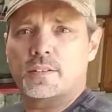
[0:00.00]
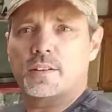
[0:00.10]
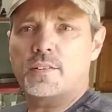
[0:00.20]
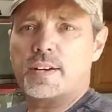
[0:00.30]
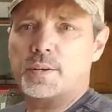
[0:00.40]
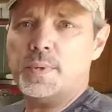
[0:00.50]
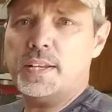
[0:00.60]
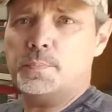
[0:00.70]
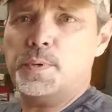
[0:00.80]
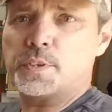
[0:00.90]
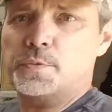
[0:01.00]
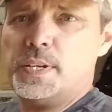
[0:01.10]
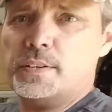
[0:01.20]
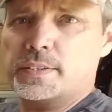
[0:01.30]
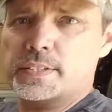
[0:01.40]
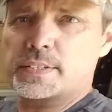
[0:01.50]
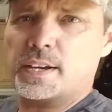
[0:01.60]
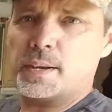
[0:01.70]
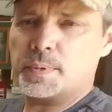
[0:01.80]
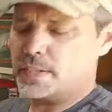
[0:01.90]
All right, I went ahead and put the feet on this
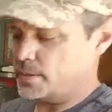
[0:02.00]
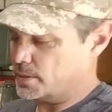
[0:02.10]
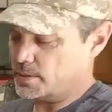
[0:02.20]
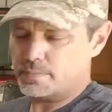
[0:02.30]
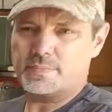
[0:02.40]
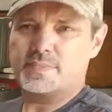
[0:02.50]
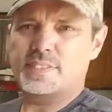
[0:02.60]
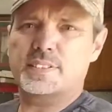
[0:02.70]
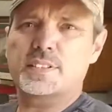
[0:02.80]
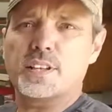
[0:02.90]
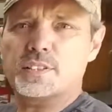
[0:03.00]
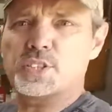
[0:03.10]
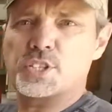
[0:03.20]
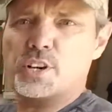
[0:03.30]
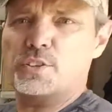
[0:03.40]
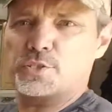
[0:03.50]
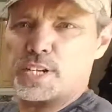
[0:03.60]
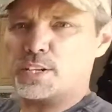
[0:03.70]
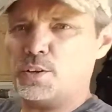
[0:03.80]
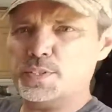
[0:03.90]
guy because there's a lot to juggle
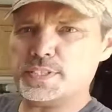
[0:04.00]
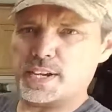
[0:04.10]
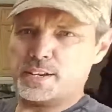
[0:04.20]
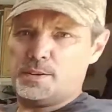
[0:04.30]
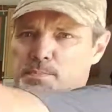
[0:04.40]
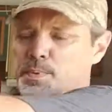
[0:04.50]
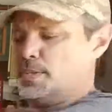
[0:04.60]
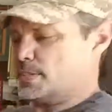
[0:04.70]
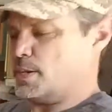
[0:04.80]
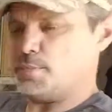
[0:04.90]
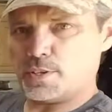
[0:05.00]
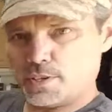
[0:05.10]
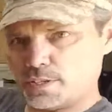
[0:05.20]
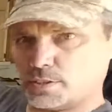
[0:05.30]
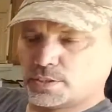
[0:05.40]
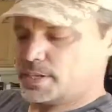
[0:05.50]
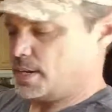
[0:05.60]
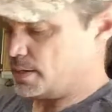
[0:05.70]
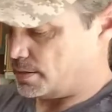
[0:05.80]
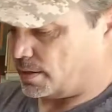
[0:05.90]
trying to hold this guy up and put this helmet on and look
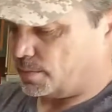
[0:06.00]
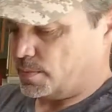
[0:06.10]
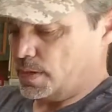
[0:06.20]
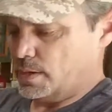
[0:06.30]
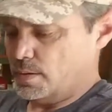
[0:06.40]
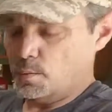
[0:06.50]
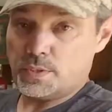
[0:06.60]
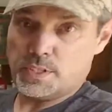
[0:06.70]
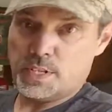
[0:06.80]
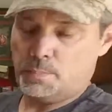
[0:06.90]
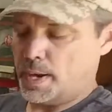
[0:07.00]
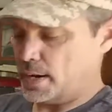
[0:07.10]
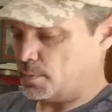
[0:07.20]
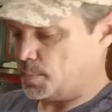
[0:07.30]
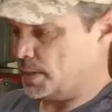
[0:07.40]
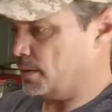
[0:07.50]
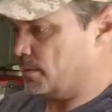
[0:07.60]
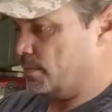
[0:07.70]
at it. I want to step back a bit.